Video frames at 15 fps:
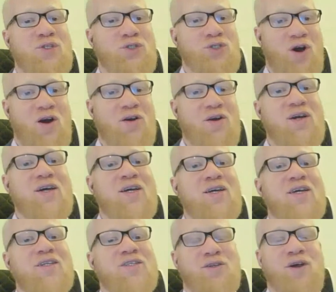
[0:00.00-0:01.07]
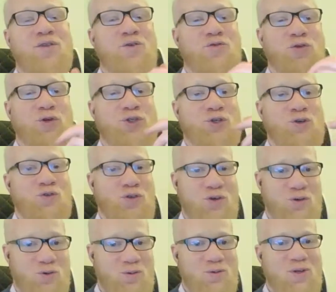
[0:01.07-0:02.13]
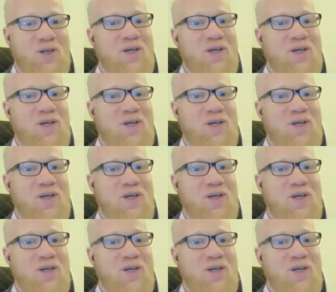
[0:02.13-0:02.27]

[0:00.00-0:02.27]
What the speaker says: and talk is another version of you.